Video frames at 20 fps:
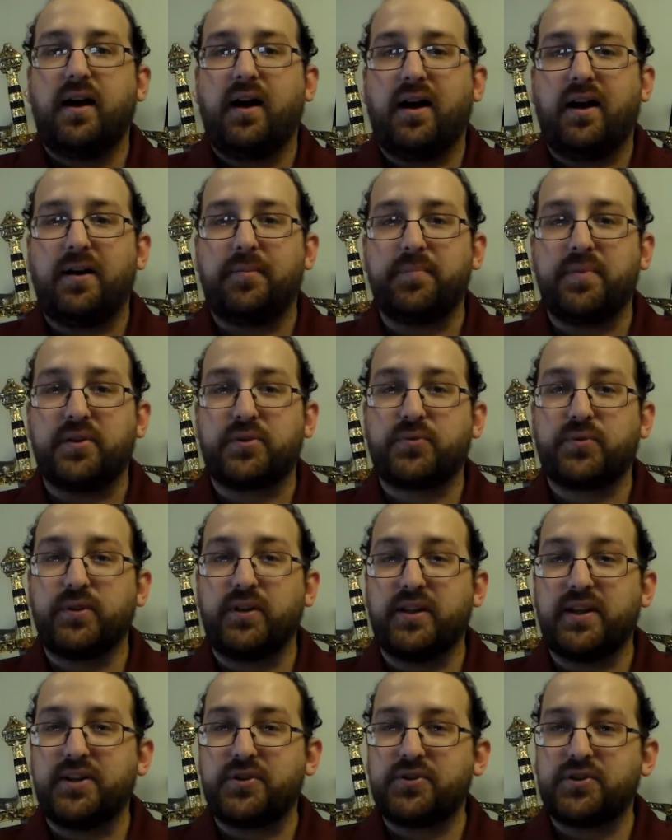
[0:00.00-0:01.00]
It's
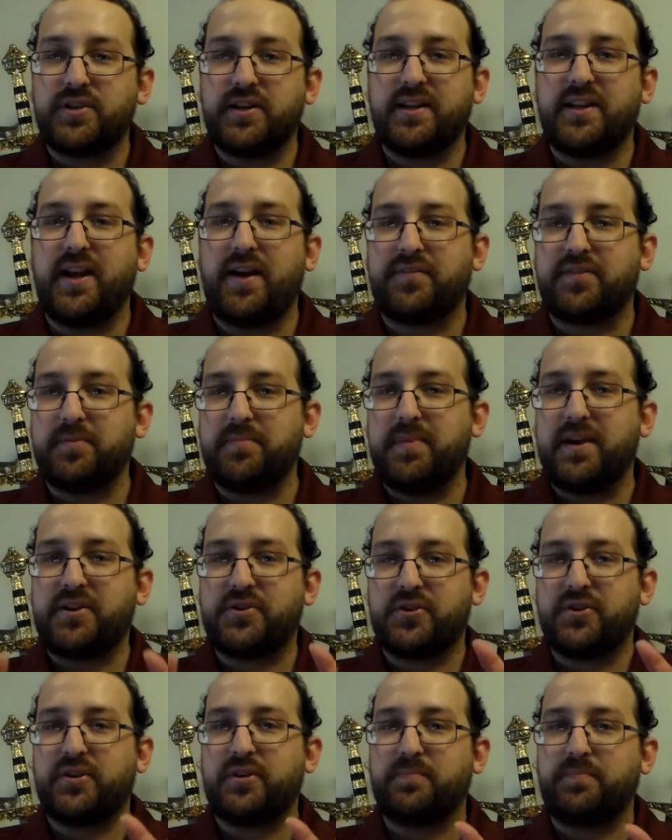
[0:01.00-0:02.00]
really interesting. You have to make
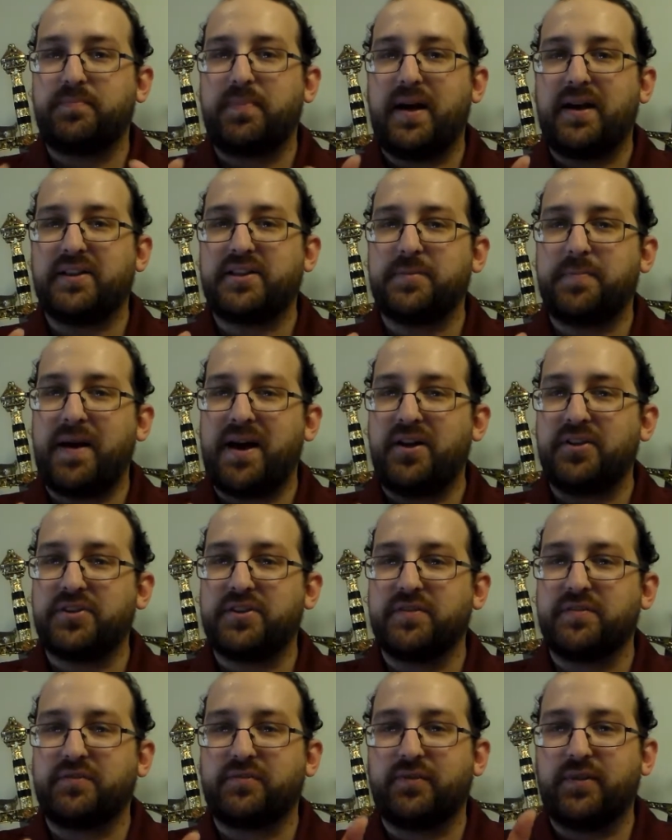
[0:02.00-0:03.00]
sure it's a
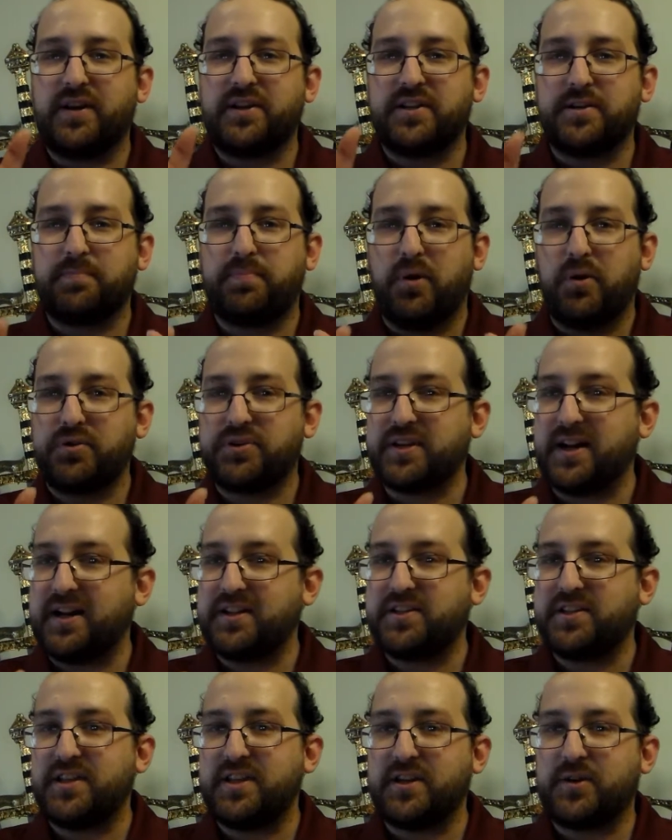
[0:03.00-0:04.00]
balance of raising both
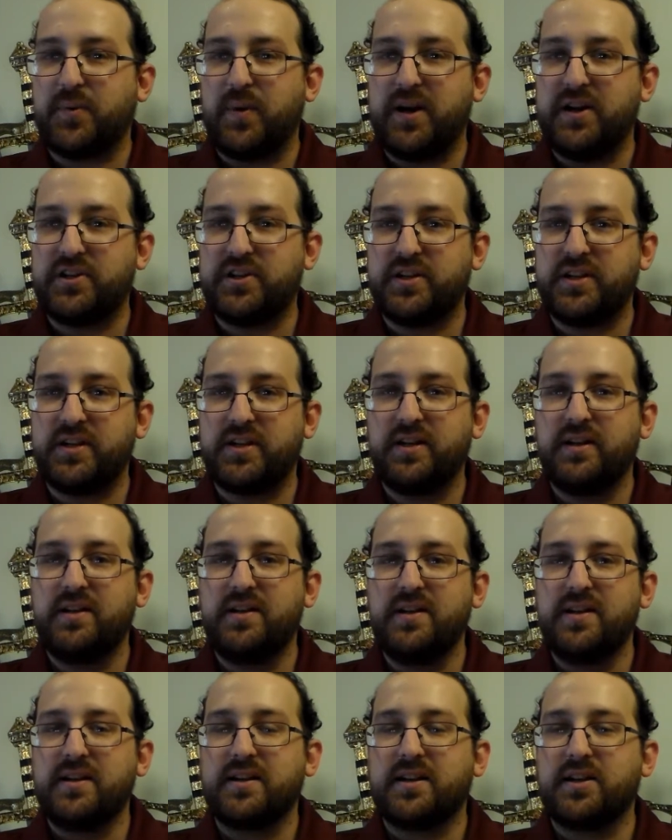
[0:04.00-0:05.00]
sides of the equation,
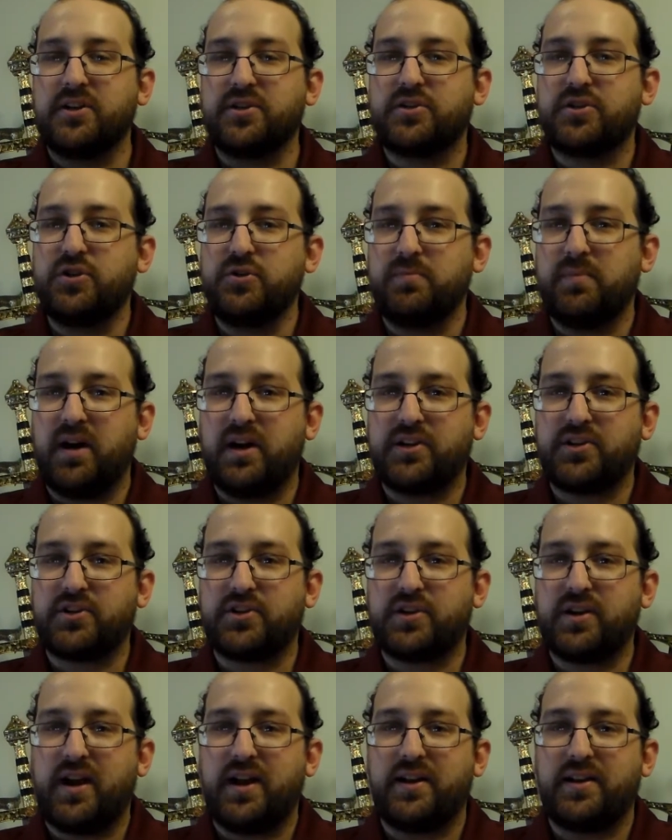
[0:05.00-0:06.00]
because too
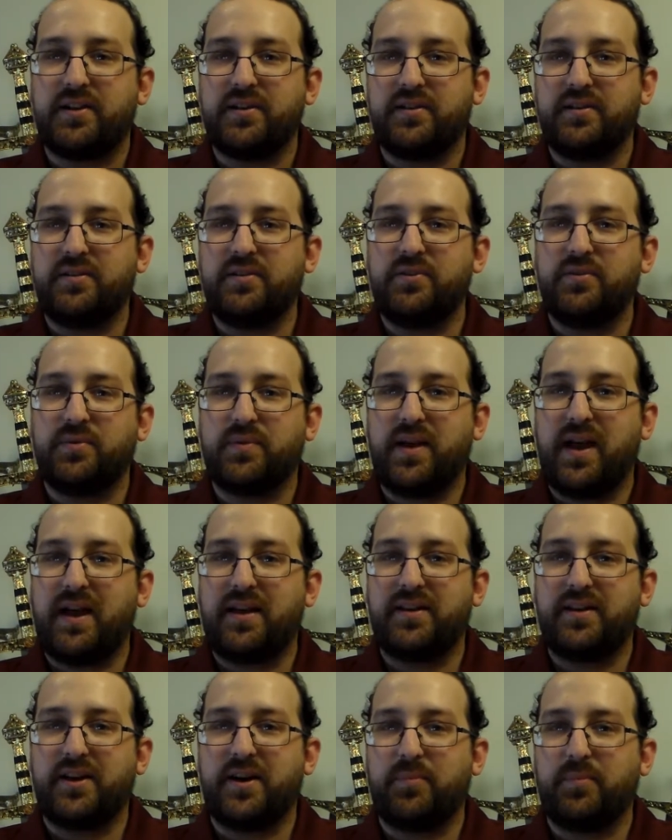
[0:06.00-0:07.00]
much and you
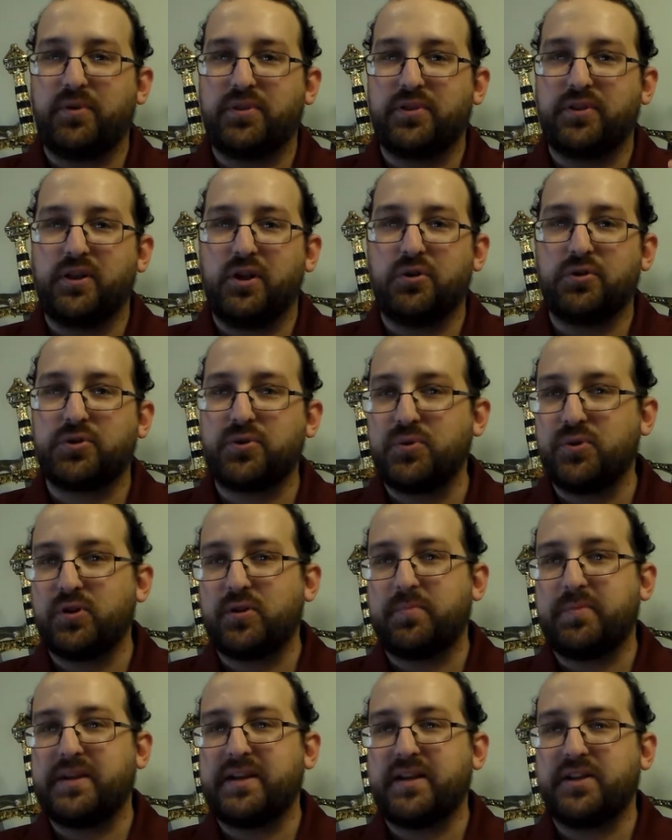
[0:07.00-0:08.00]
get up with a low
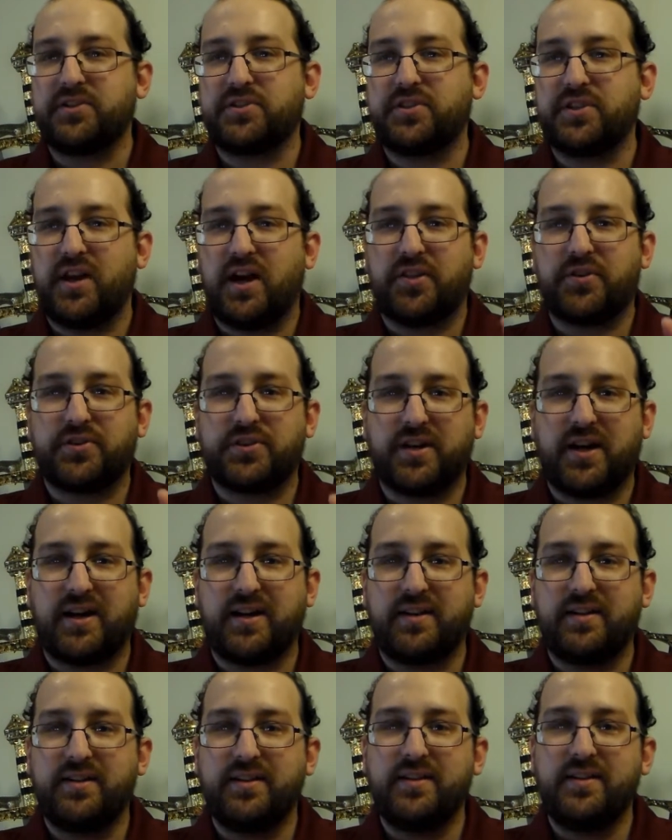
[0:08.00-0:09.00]
score because the other
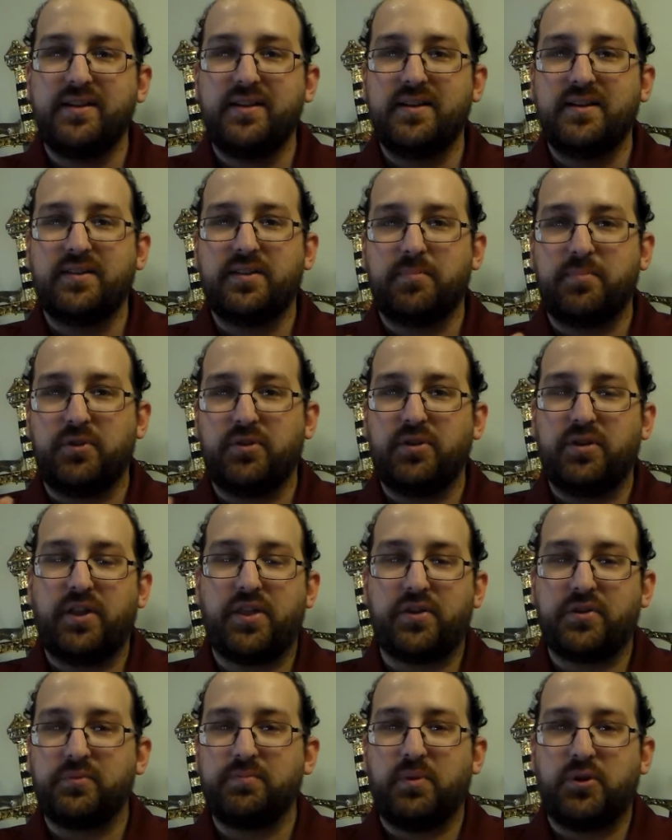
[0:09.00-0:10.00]
side, the
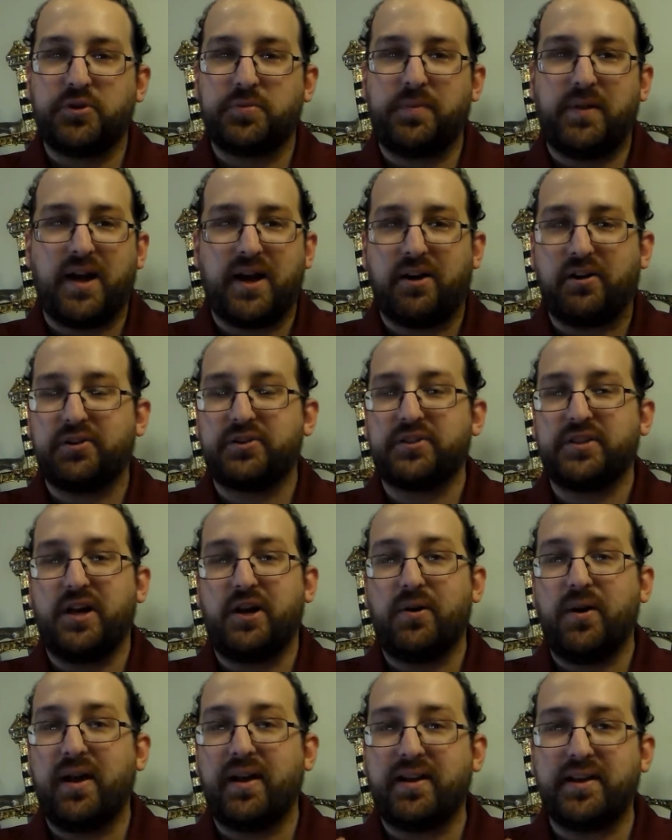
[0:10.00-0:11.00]
other multiplier is
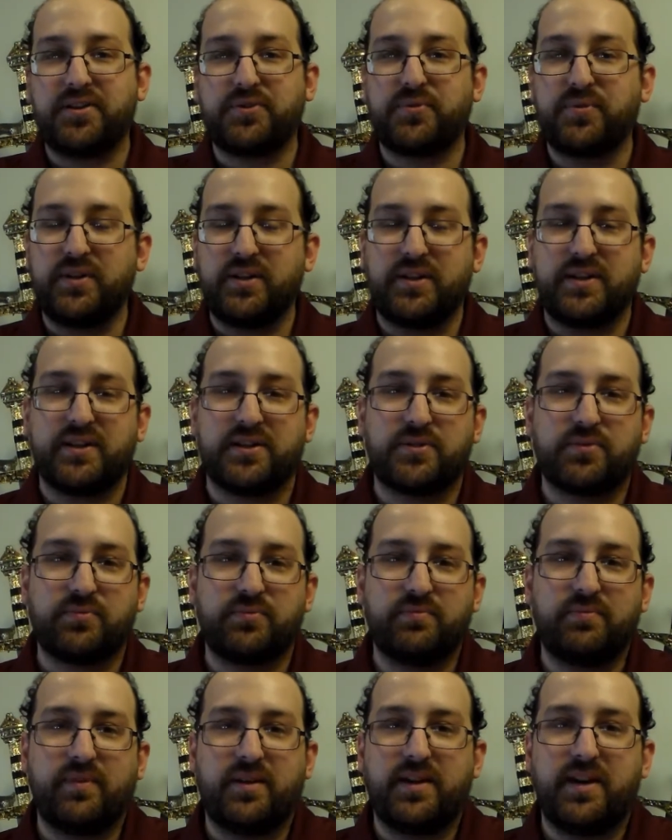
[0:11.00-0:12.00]
low. And it's
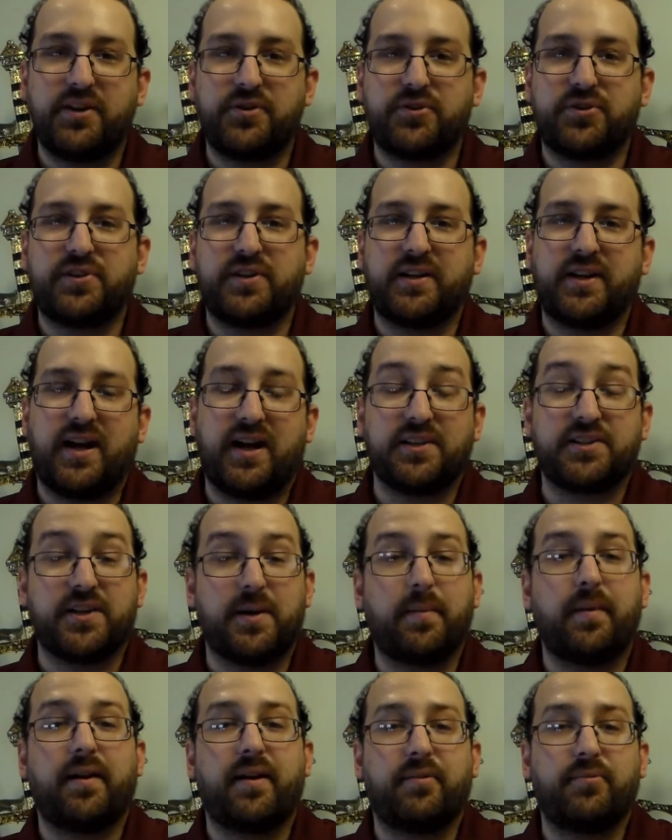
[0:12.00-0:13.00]
an interesting
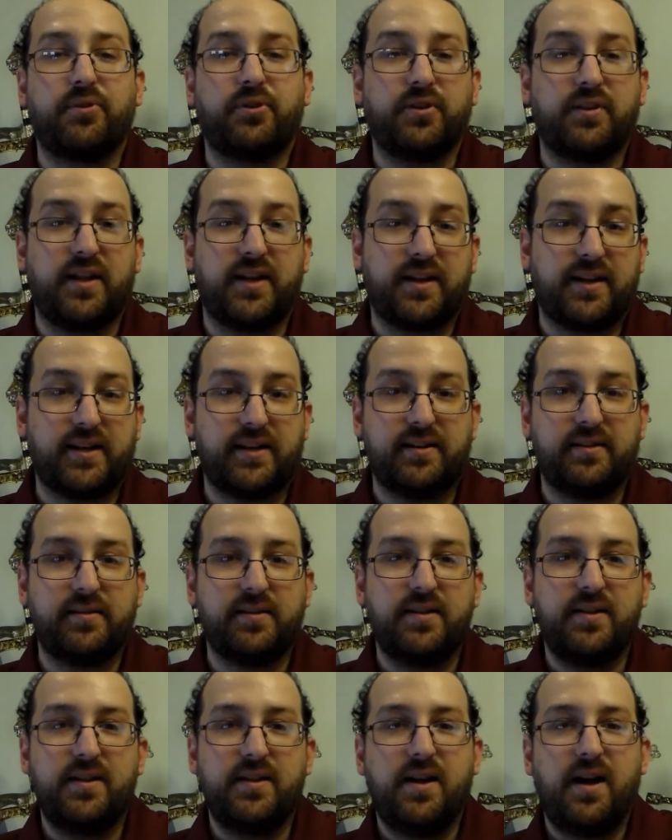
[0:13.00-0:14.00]
concept, and I really like it.
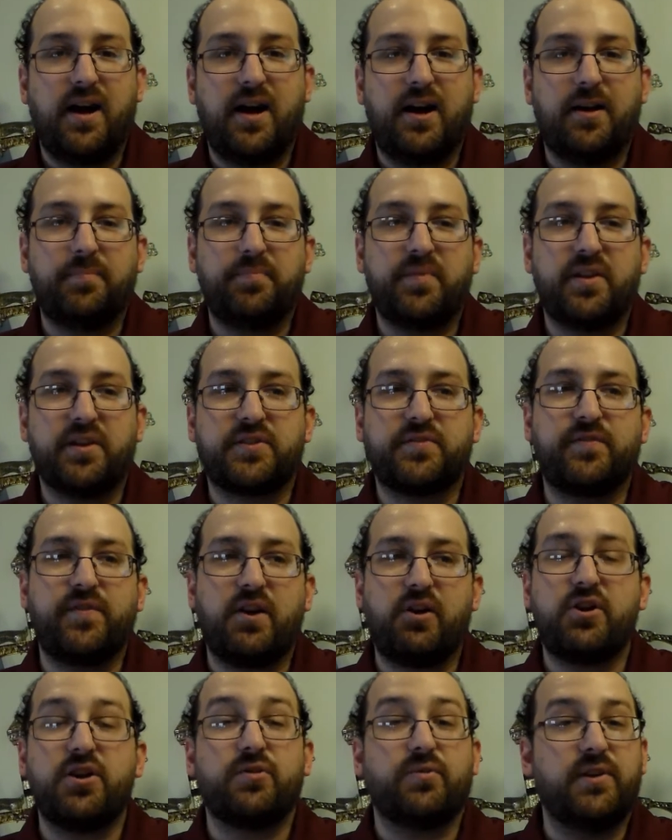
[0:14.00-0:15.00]
It's
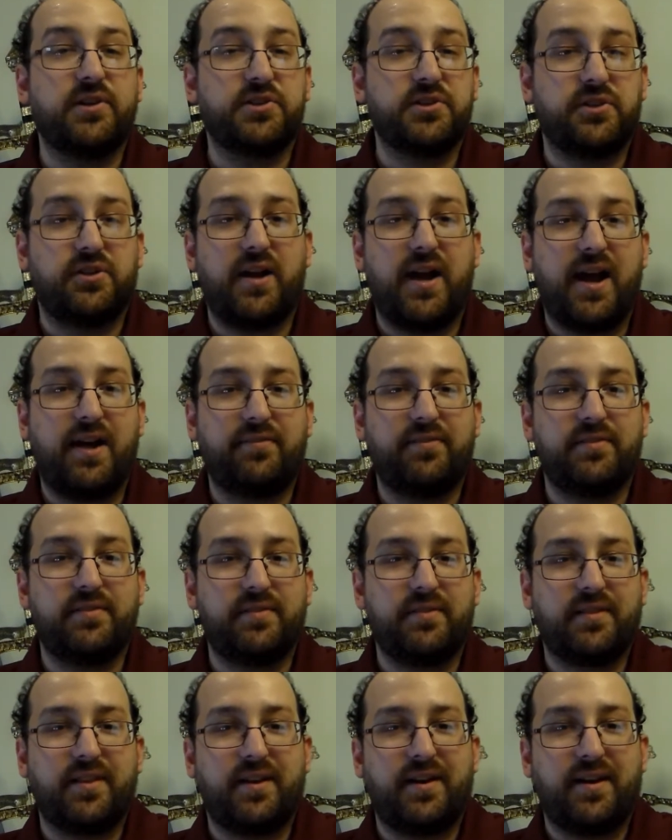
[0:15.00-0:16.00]
very original. I
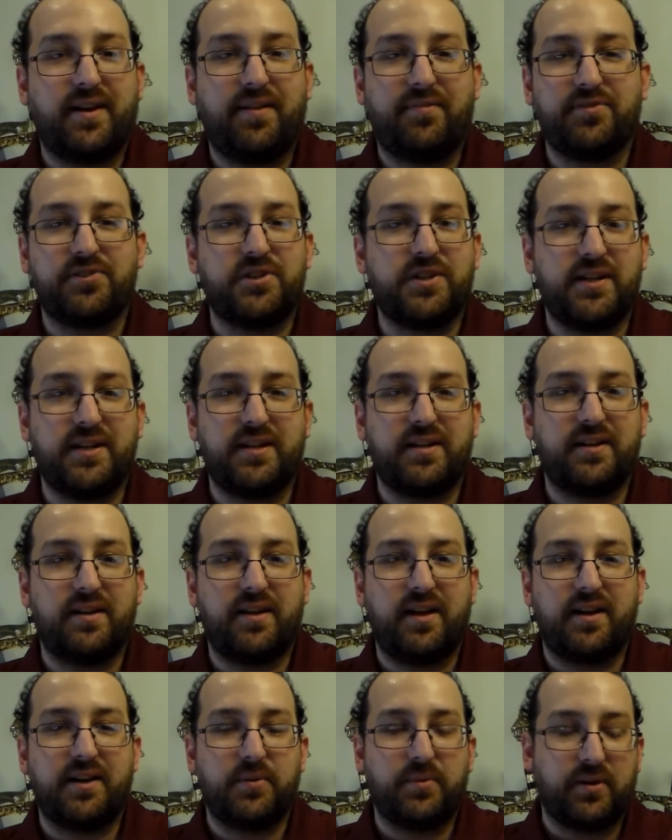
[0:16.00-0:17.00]
haven't seen it
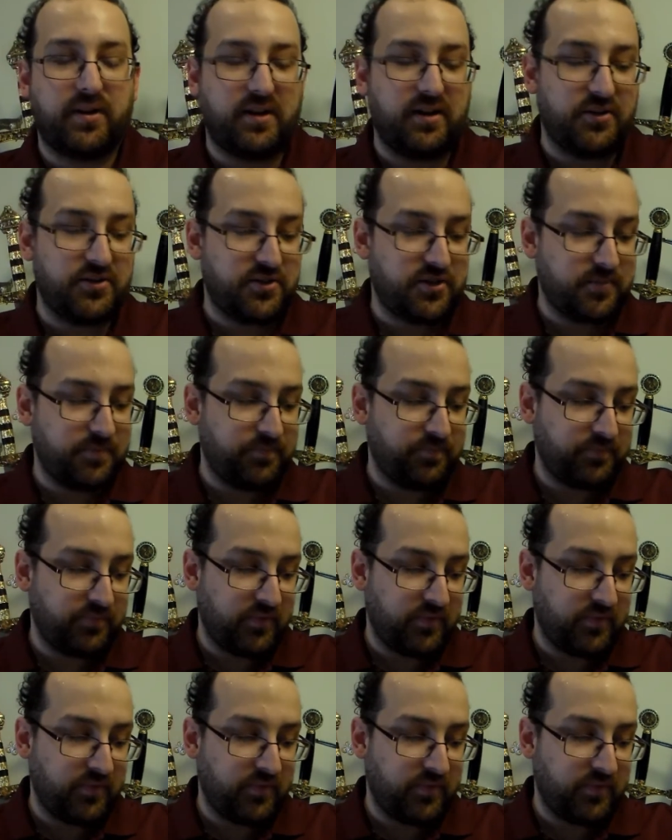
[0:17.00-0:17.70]
anywhere else.